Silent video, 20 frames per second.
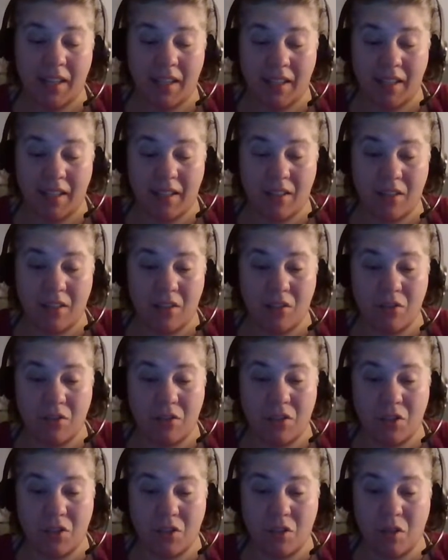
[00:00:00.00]
and
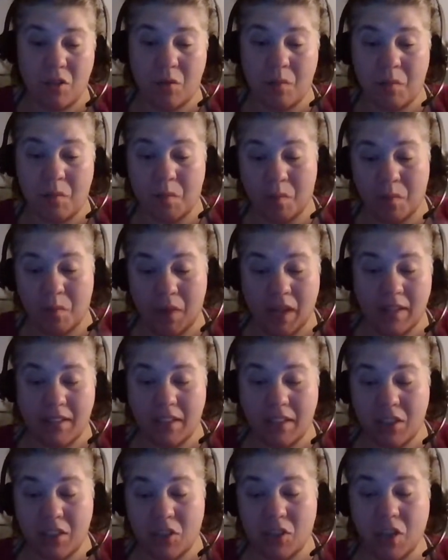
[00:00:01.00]
it goes to the
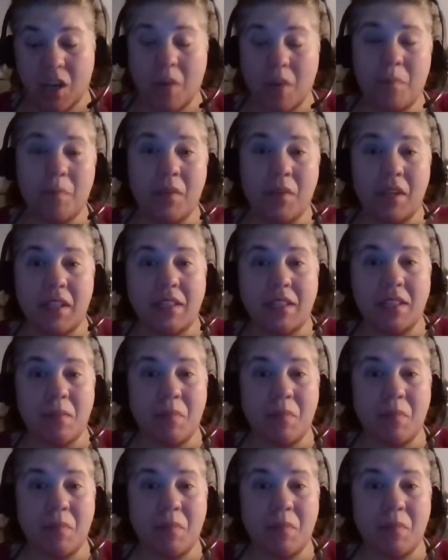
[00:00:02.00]
Etsy shop.